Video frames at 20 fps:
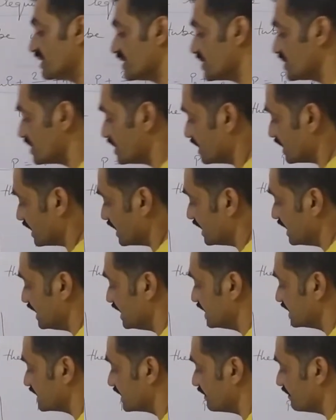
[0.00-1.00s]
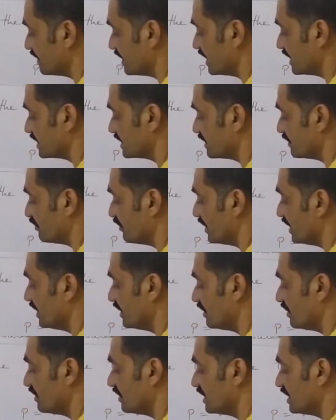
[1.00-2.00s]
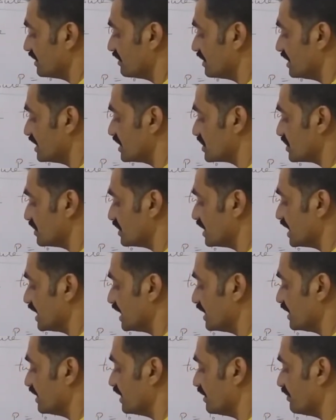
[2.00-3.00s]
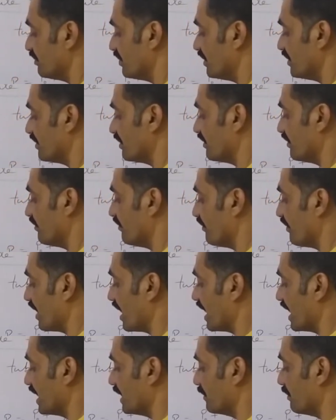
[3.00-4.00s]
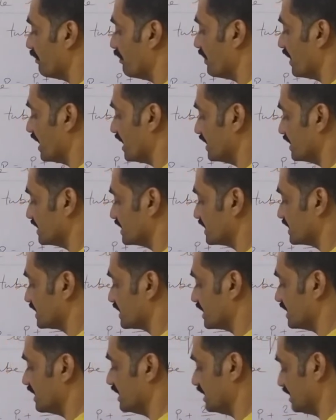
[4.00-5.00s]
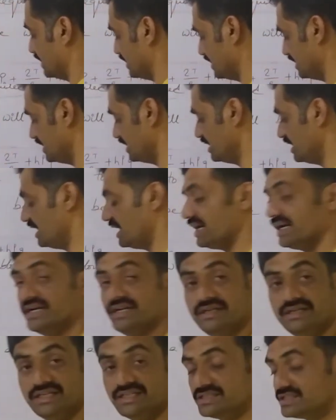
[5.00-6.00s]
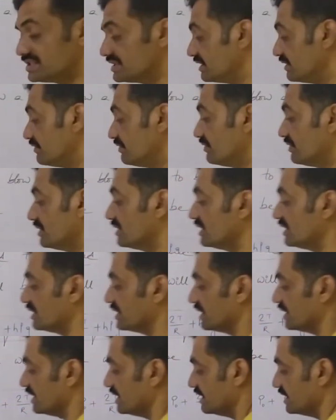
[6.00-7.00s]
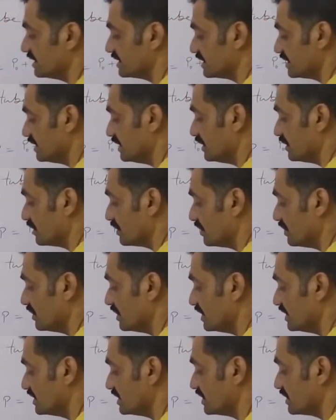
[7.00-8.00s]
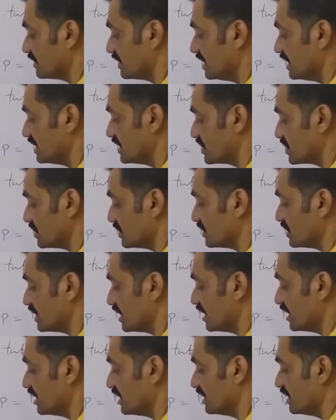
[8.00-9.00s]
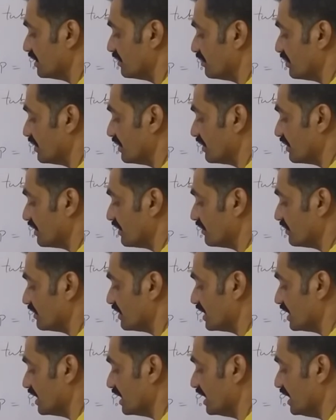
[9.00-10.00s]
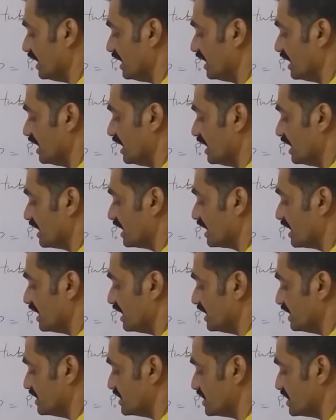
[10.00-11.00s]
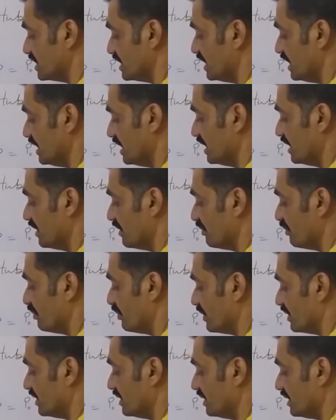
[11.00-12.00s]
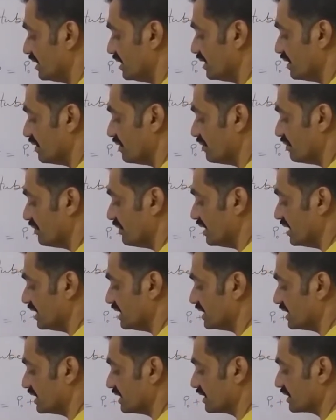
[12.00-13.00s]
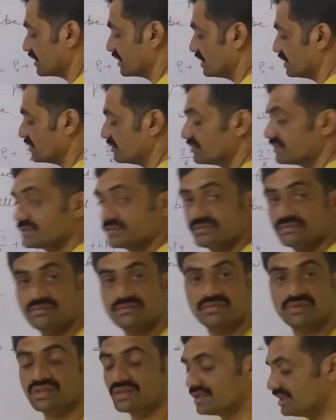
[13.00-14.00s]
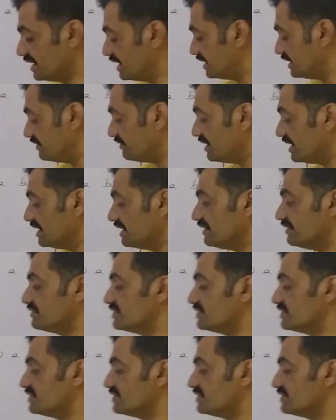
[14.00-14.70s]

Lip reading: pressure is given as P naught equals to 10 to the power of 5 Pascal. And the density of water is rho is equals to 10 to the power of 3 kg per meter cube. And the value